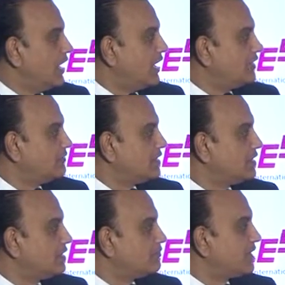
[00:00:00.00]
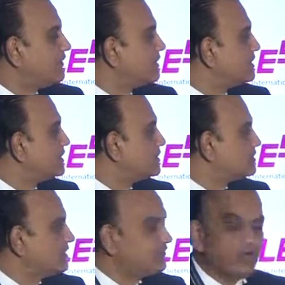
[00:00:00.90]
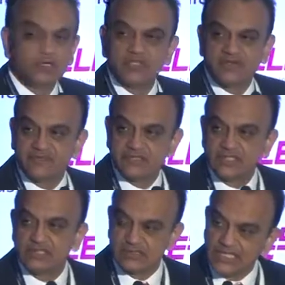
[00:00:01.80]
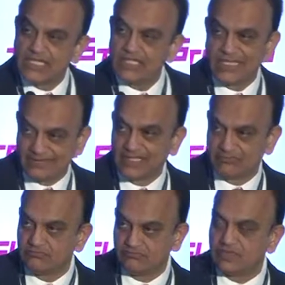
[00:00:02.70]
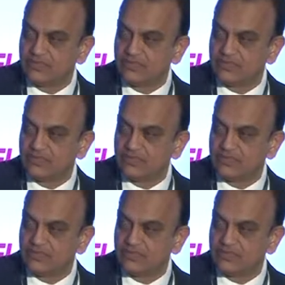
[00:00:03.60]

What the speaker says: And private litigants may follow the FTC's lead and then